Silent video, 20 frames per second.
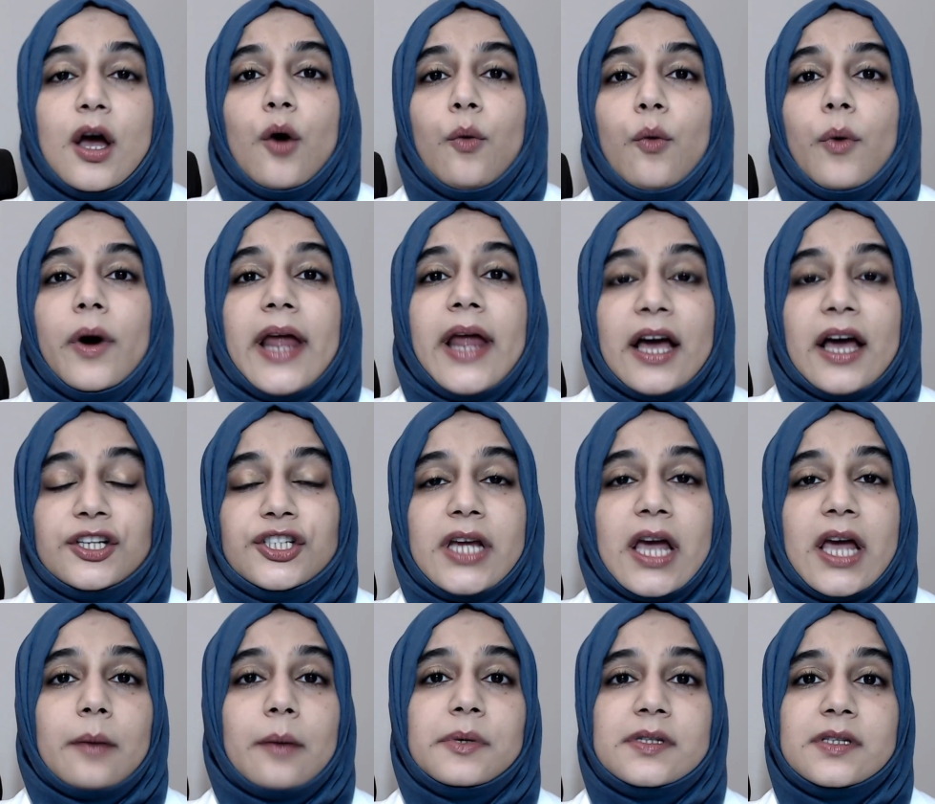What actually
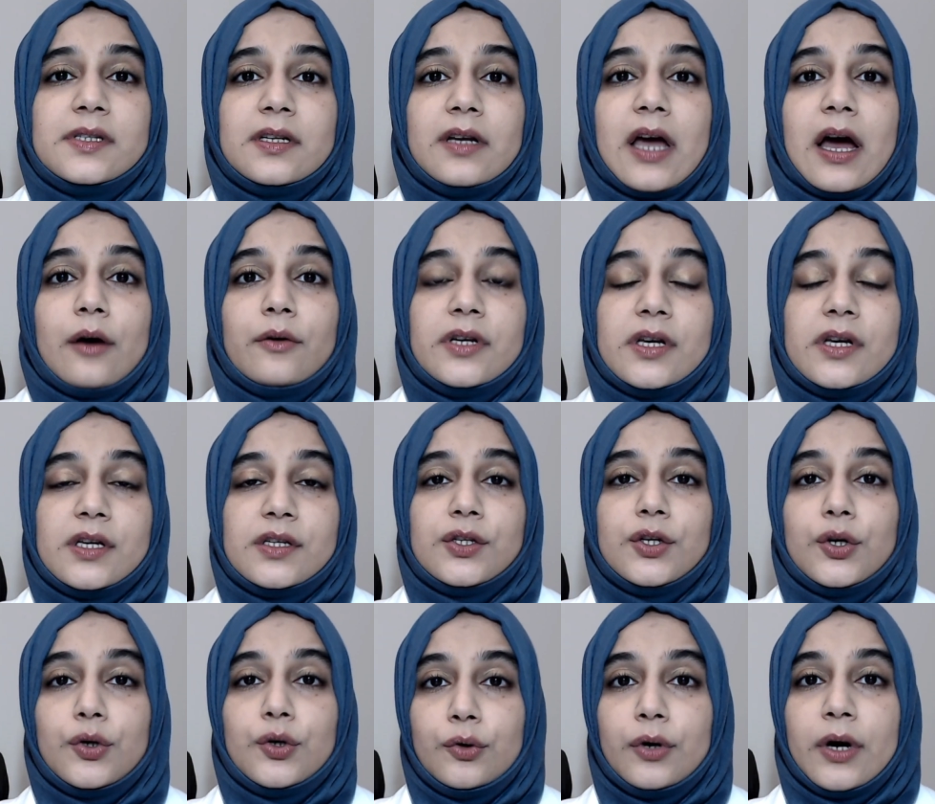happens in gout is
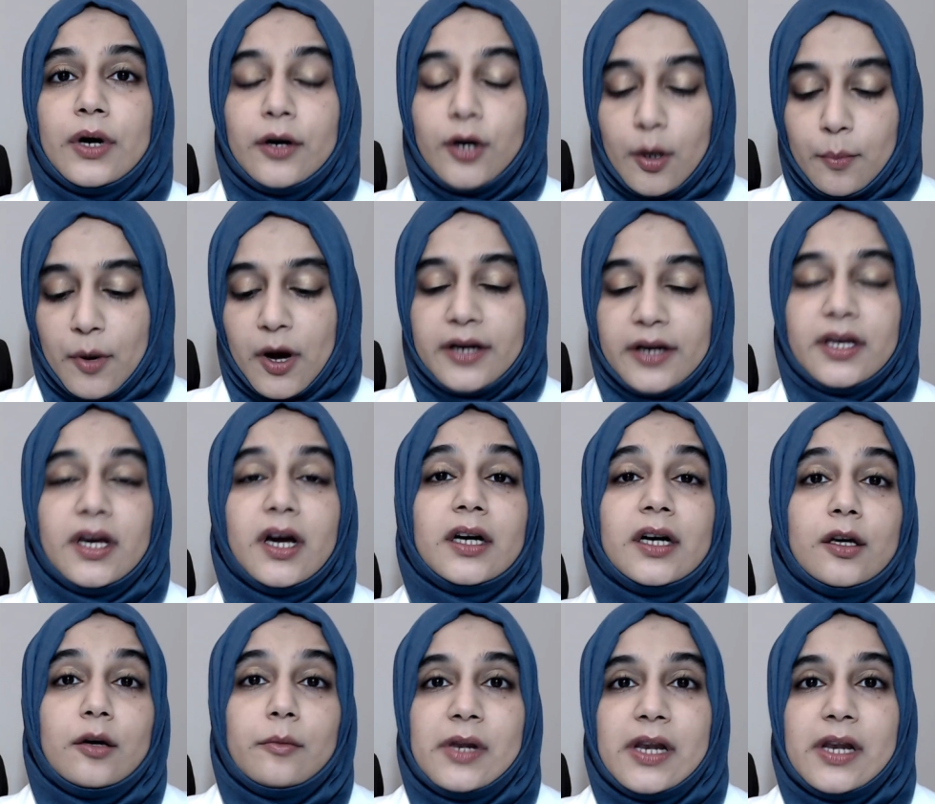your body
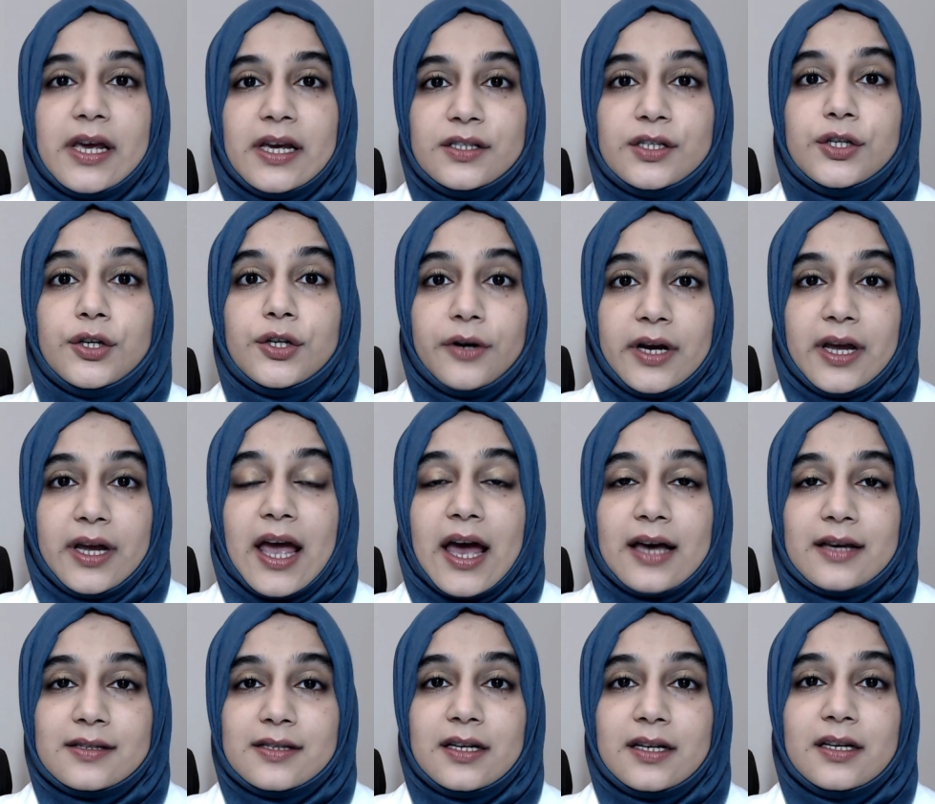accumulates uric
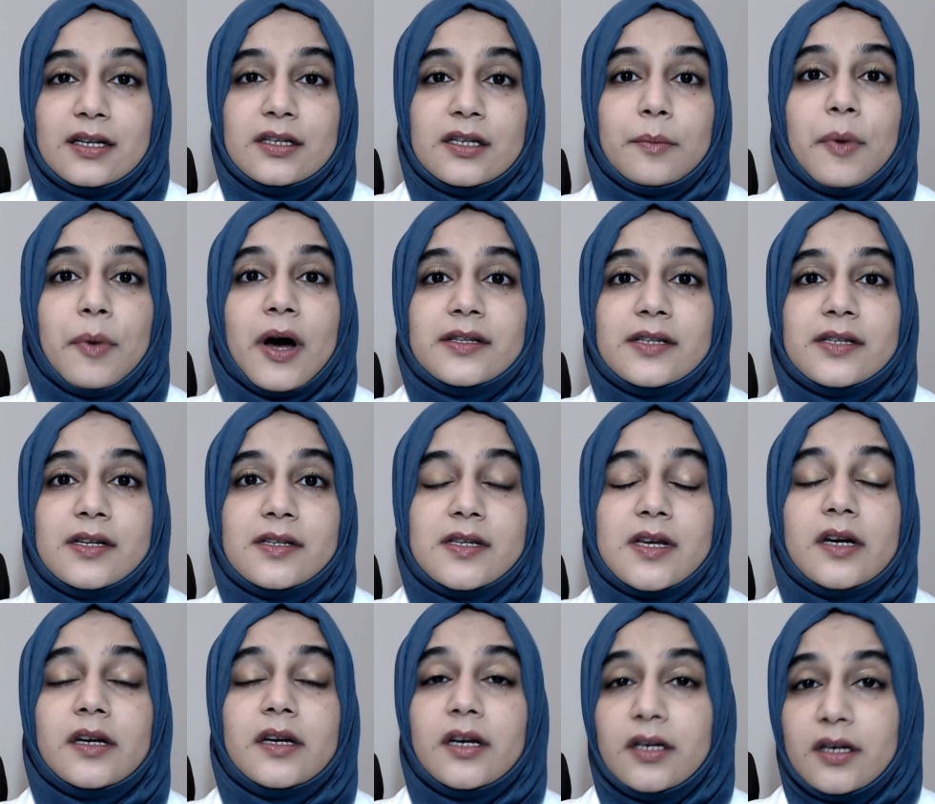acid deposits
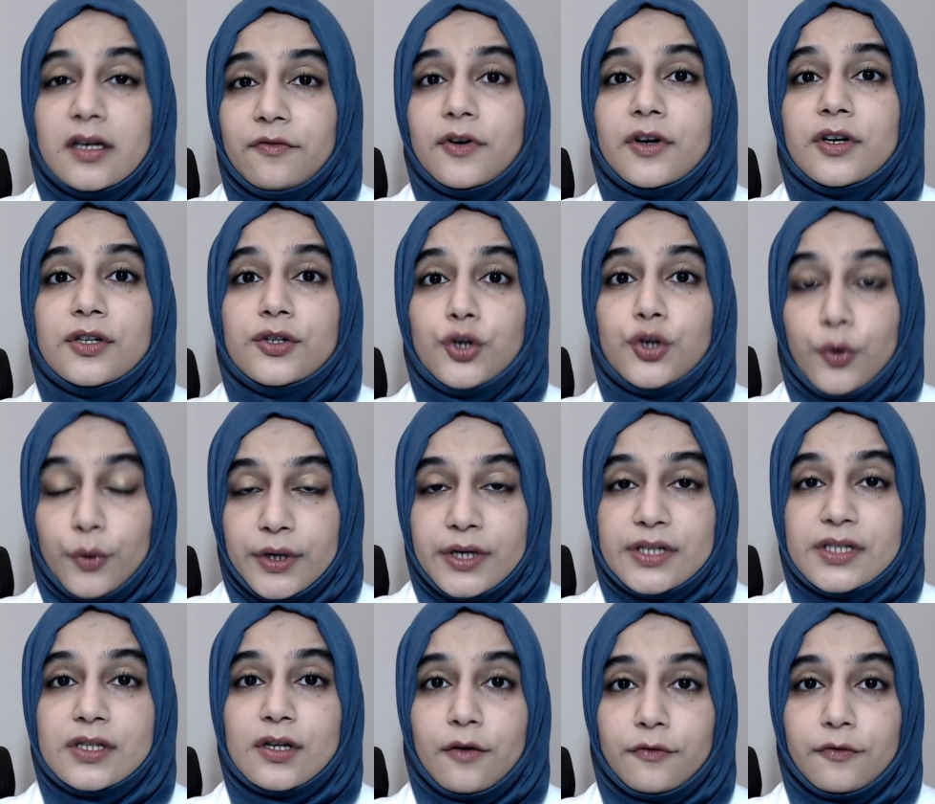in different
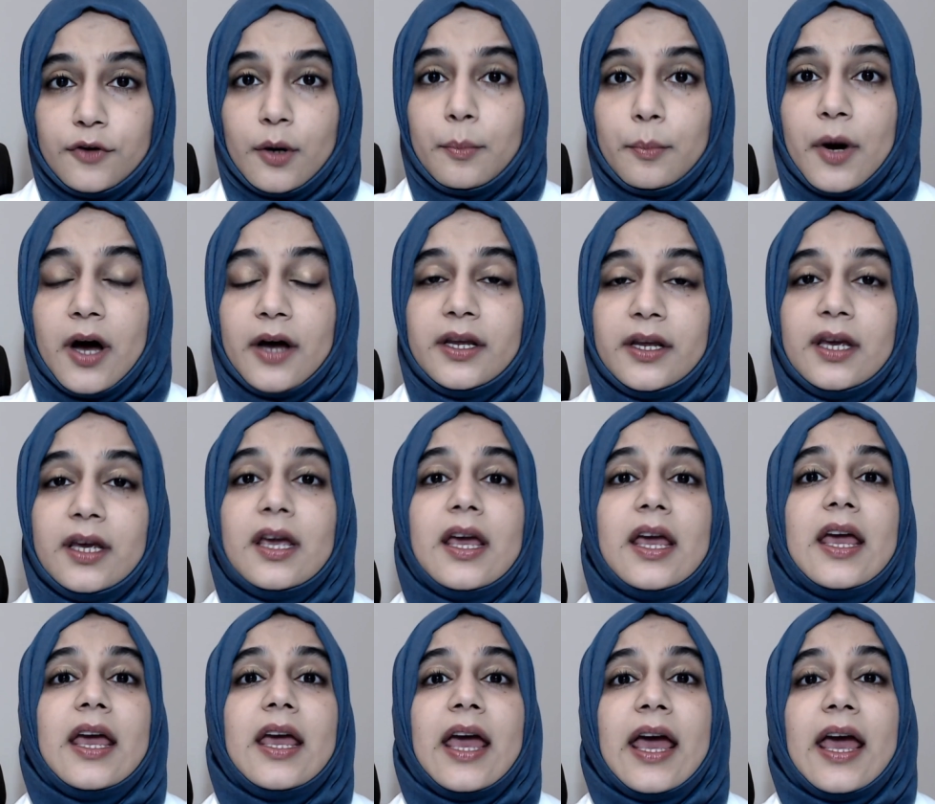joints of your body,
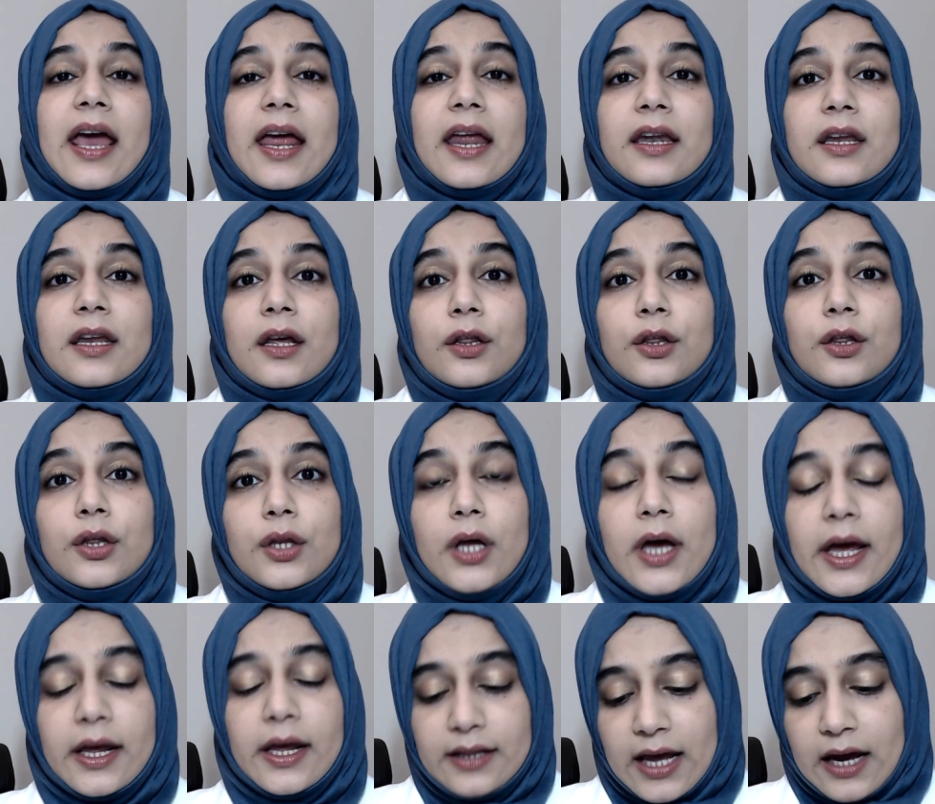and
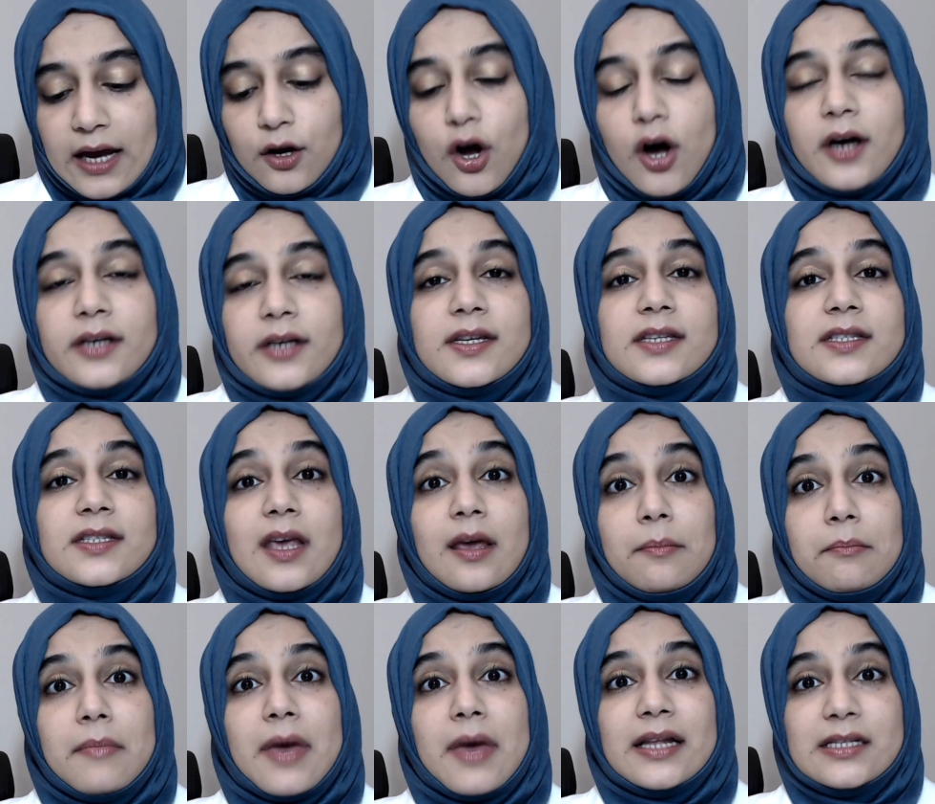that causes
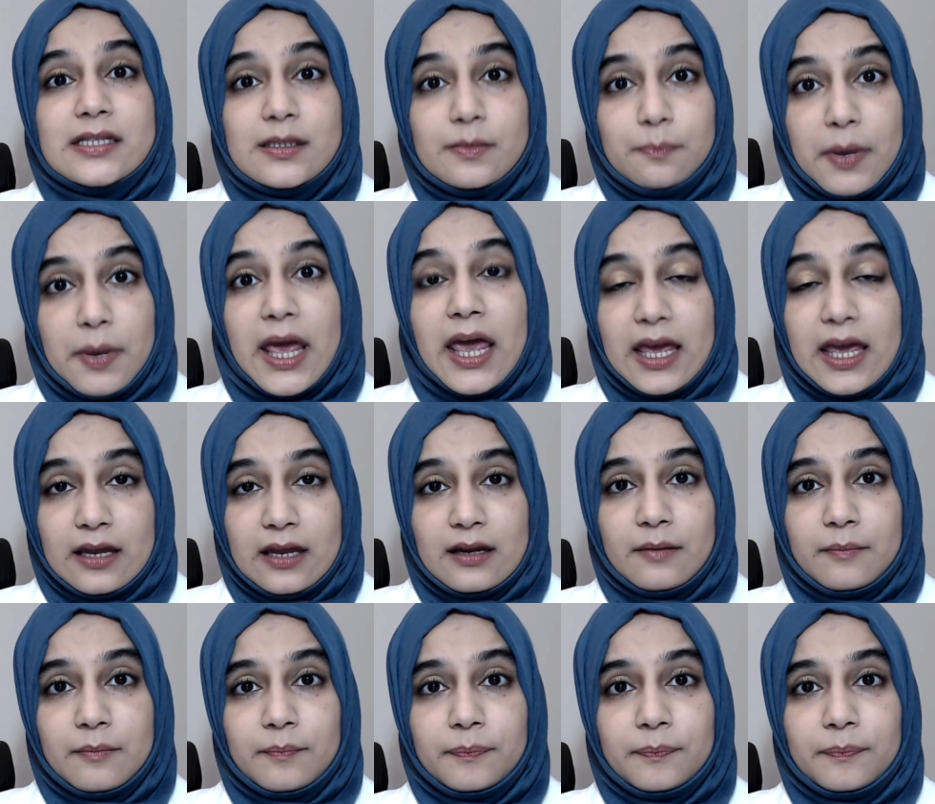immense pain.